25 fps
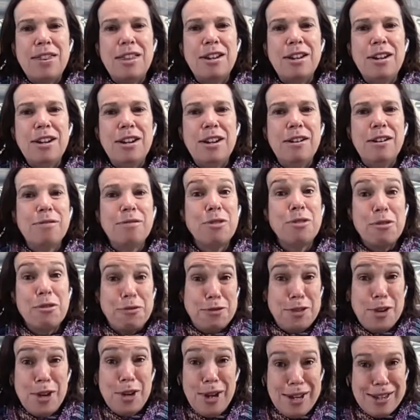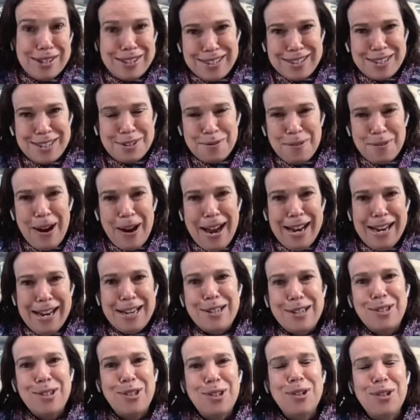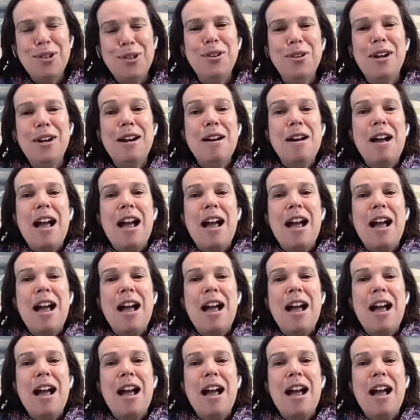the reverse way to